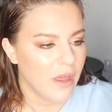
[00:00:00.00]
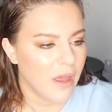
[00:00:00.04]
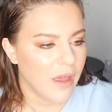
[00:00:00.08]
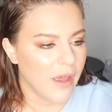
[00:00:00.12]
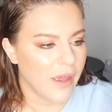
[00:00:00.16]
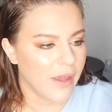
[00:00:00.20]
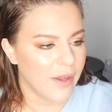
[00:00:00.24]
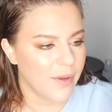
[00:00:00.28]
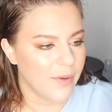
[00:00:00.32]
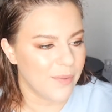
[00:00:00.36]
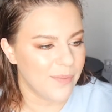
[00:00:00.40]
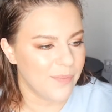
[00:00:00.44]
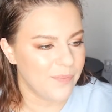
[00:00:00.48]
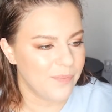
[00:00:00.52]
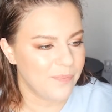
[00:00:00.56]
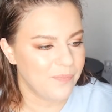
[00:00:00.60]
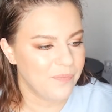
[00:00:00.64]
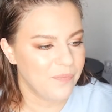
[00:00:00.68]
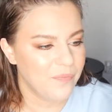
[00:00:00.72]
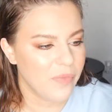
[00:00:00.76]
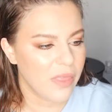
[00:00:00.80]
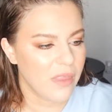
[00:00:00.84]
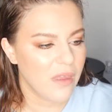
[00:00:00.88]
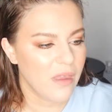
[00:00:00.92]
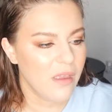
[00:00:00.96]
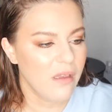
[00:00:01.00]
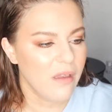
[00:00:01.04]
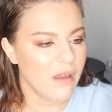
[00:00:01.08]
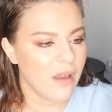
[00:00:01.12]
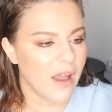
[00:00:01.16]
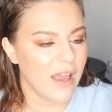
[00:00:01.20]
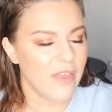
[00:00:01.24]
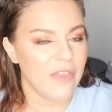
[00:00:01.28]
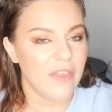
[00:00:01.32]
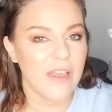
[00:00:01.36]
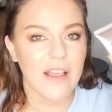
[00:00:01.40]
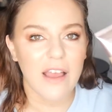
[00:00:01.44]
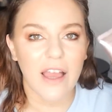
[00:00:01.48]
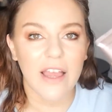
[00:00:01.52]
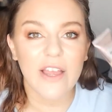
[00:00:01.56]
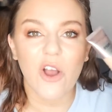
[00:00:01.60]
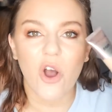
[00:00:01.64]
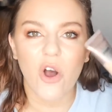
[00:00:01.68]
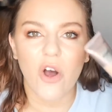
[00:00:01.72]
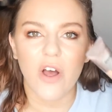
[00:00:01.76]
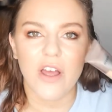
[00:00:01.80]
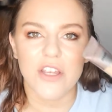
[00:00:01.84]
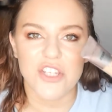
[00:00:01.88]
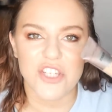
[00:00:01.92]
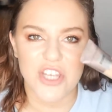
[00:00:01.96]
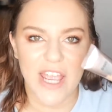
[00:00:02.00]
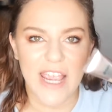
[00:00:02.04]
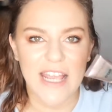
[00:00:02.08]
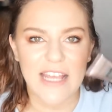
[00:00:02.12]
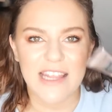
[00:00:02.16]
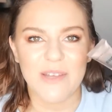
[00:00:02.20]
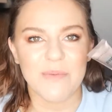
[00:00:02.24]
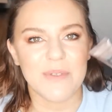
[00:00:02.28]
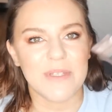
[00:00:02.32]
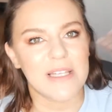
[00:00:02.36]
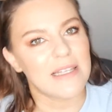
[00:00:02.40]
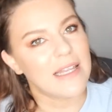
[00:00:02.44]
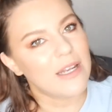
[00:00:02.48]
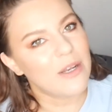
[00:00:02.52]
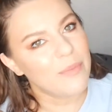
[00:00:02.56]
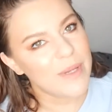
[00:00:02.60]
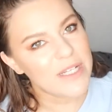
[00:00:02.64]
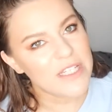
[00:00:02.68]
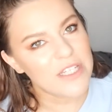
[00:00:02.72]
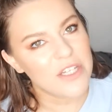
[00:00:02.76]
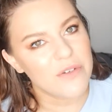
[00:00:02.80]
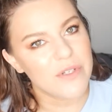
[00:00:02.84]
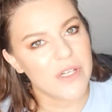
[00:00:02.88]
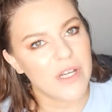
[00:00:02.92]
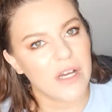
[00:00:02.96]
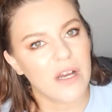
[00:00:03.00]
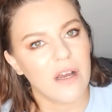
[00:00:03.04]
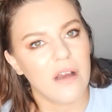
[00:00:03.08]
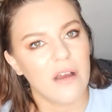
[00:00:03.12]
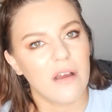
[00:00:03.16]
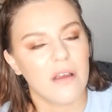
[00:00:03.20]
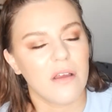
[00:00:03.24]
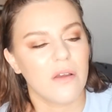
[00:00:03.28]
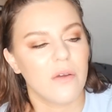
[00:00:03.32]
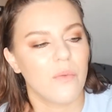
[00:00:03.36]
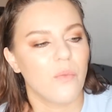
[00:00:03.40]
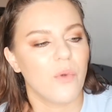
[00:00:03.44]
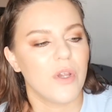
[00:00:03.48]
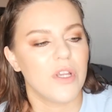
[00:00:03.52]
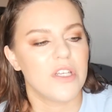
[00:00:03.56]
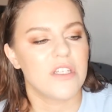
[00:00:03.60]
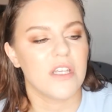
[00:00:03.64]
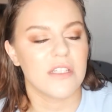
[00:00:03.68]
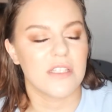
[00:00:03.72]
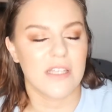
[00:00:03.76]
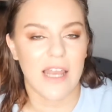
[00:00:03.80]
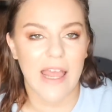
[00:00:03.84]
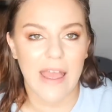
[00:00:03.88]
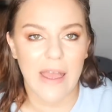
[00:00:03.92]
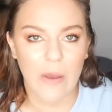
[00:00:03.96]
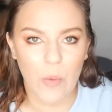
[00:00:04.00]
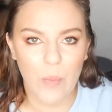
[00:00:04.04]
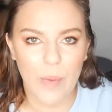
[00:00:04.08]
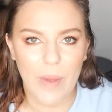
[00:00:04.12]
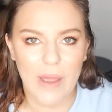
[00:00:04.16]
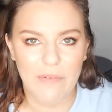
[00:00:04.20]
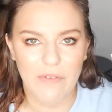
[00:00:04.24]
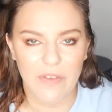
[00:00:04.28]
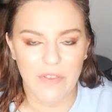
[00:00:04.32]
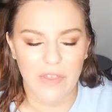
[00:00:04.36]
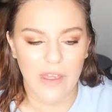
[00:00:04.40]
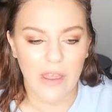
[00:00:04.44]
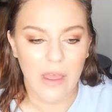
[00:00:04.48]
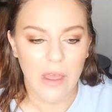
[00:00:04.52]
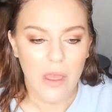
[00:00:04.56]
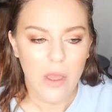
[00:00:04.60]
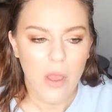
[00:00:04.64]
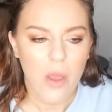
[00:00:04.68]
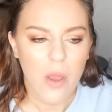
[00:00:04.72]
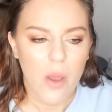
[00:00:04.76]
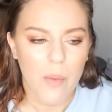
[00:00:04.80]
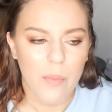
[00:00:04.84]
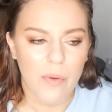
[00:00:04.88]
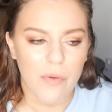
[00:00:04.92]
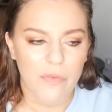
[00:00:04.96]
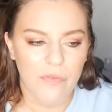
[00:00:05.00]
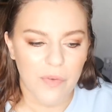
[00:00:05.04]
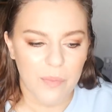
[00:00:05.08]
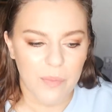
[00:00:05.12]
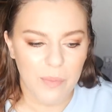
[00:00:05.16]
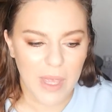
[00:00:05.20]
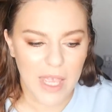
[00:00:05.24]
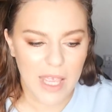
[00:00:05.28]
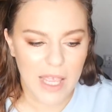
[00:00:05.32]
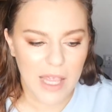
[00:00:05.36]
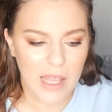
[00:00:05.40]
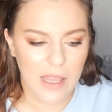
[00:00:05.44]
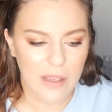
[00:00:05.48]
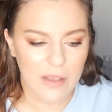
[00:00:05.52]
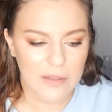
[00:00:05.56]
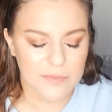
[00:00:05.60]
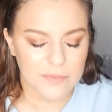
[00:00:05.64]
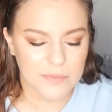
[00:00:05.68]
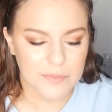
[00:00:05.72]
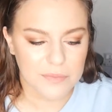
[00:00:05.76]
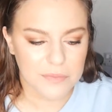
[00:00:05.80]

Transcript: I think I got a shade that was a little bit too dark, which doesn't help everything, but for me,